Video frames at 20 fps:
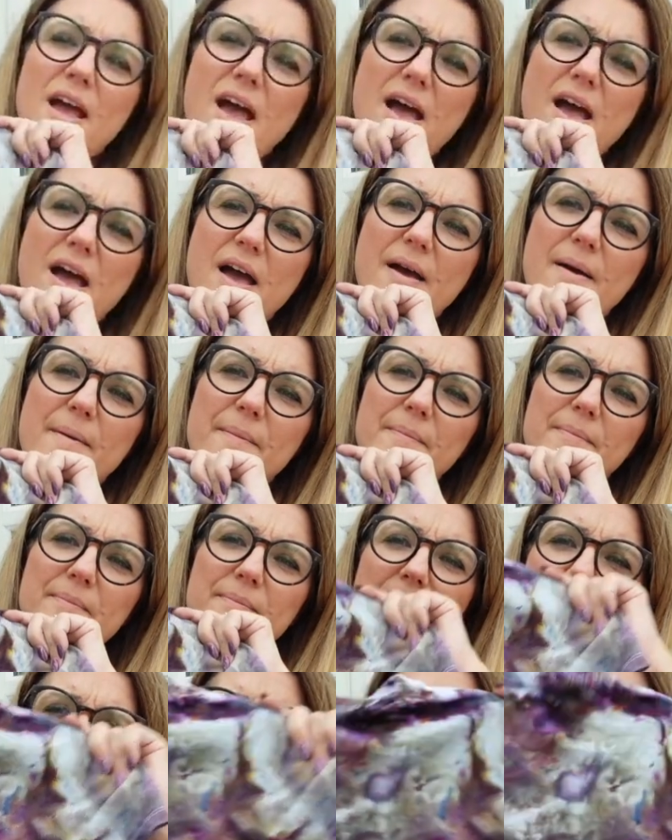um,
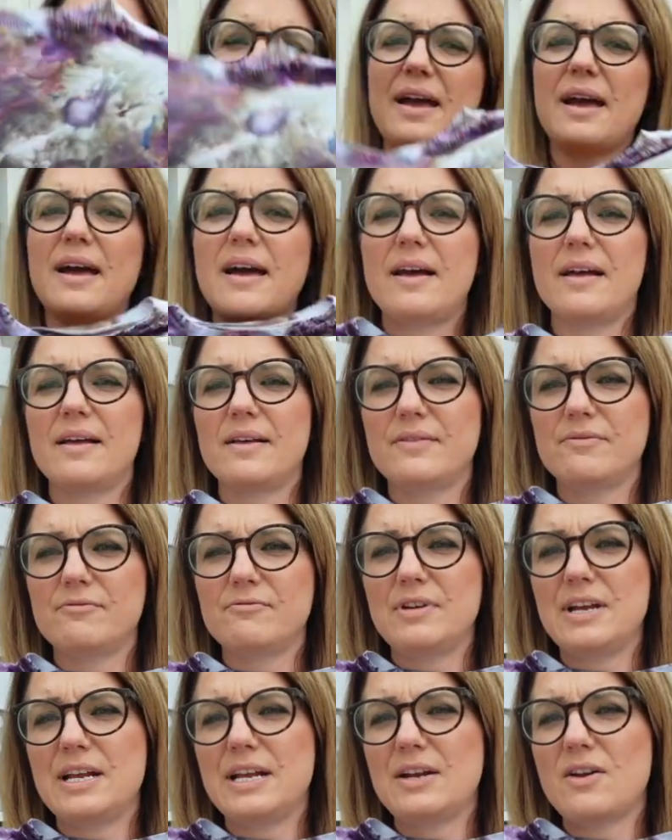but yeah
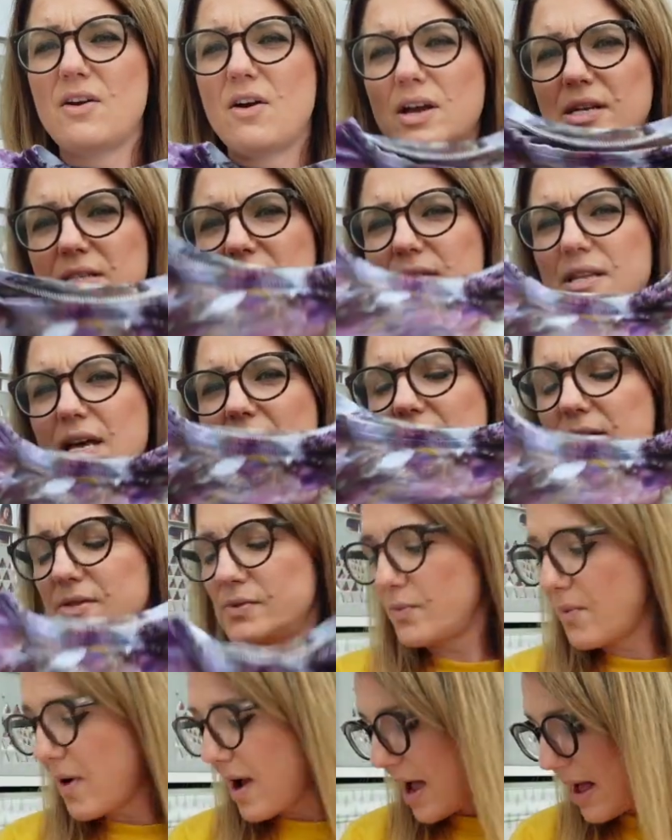really liked that as
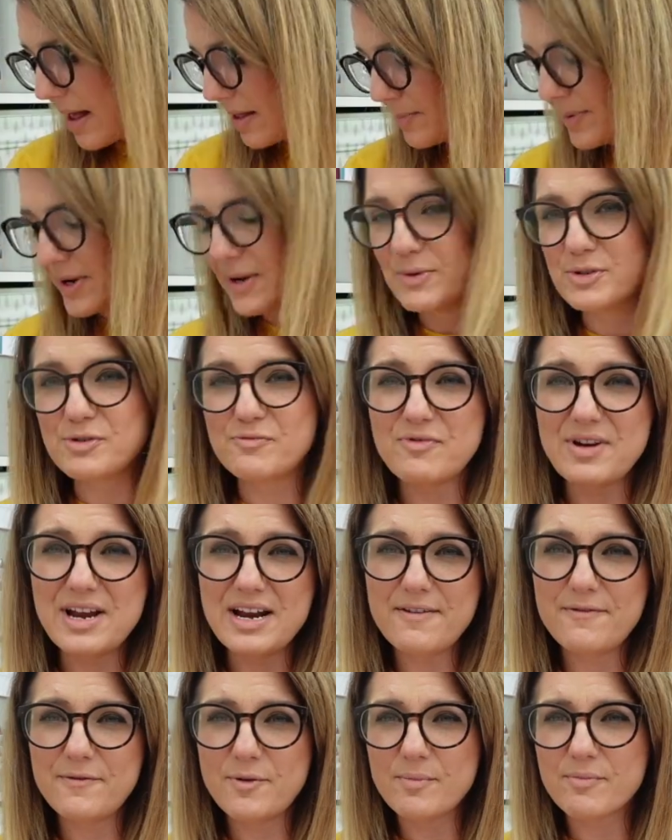well but it was a
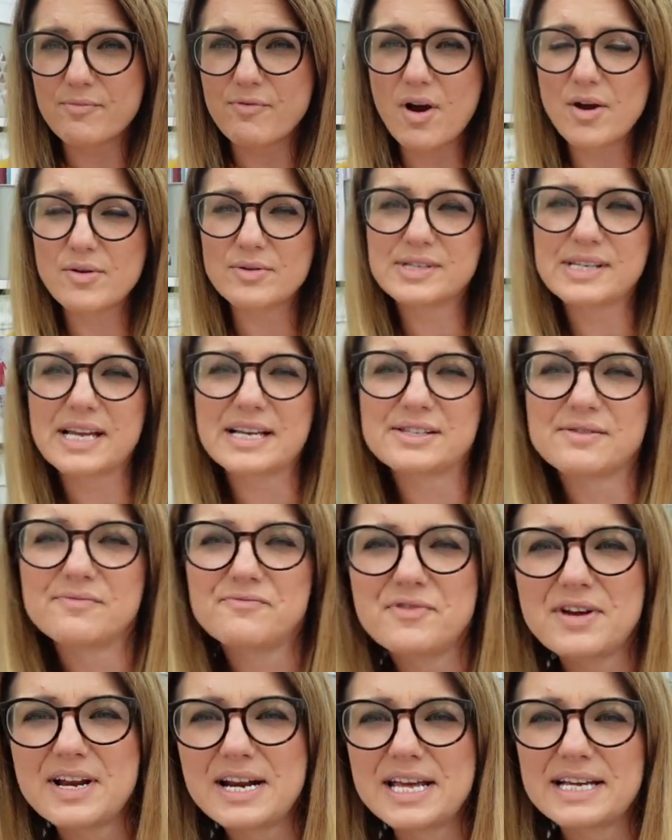really fun process
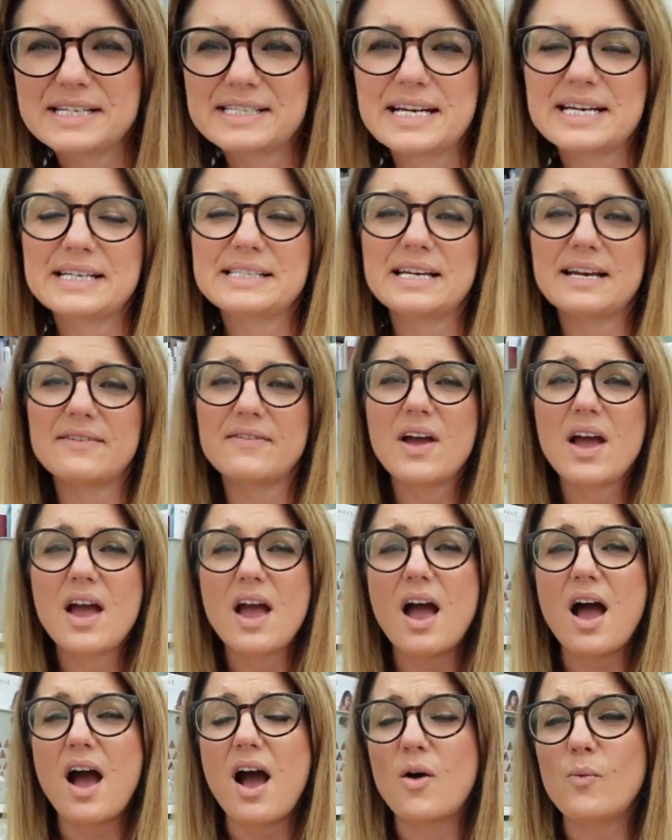and really addictive
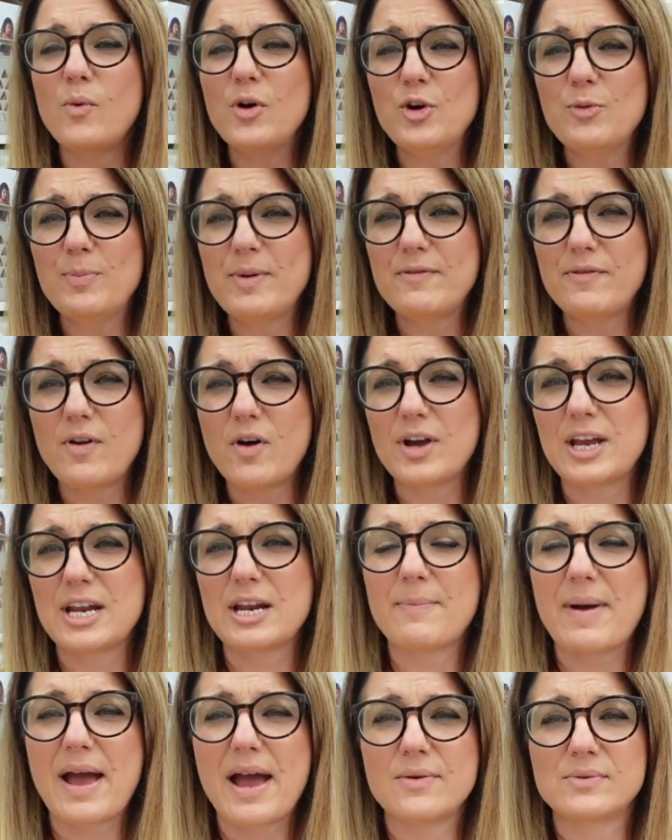I will be vlogging
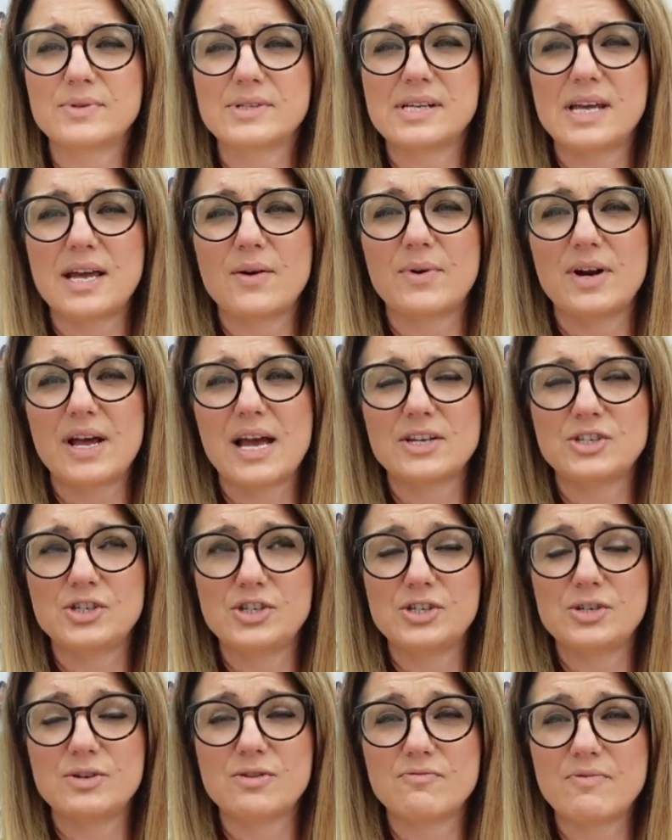about it when I actually
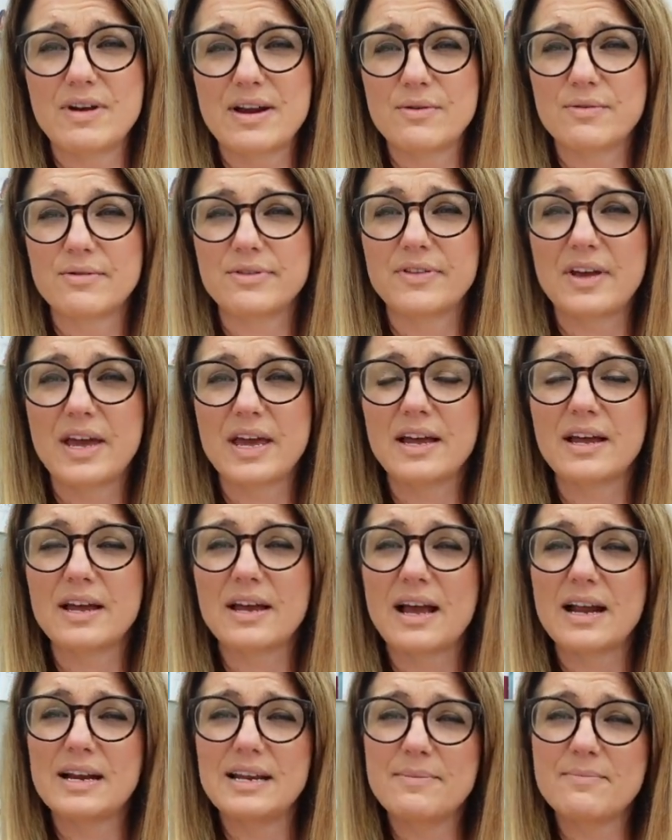do the real thing
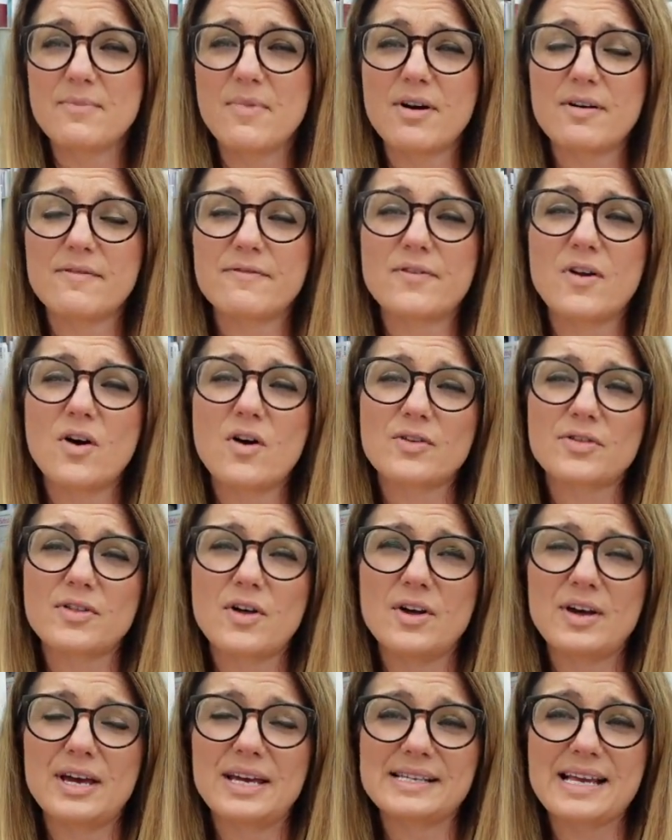and in my vlog
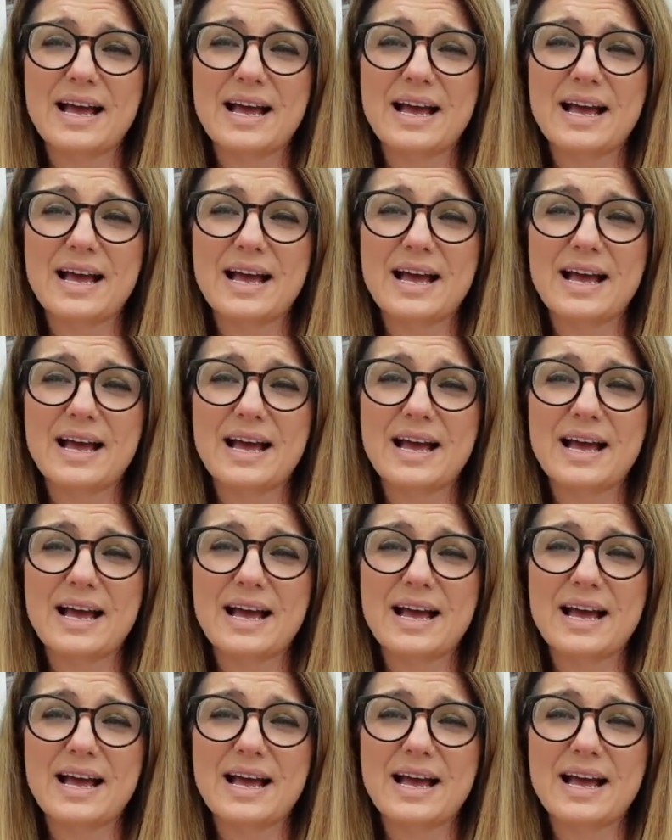that is